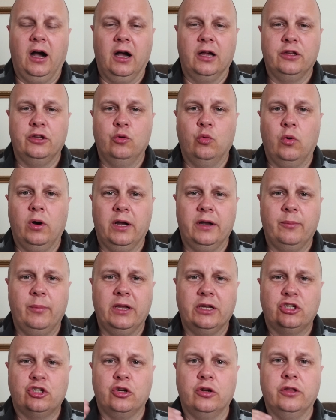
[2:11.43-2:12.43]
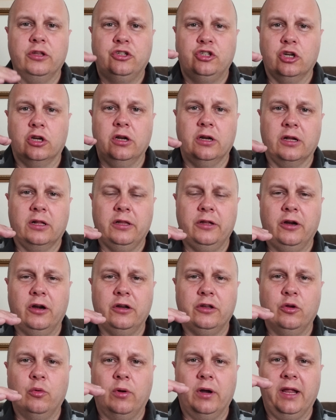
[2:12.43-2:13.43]
You want to make sure that you're going to clear
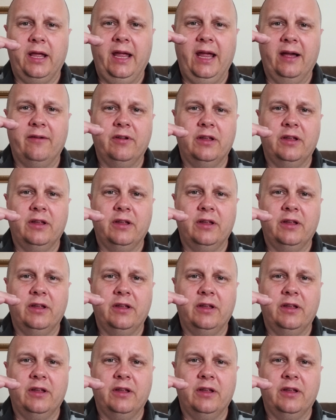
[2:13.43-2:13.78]
it. You want to have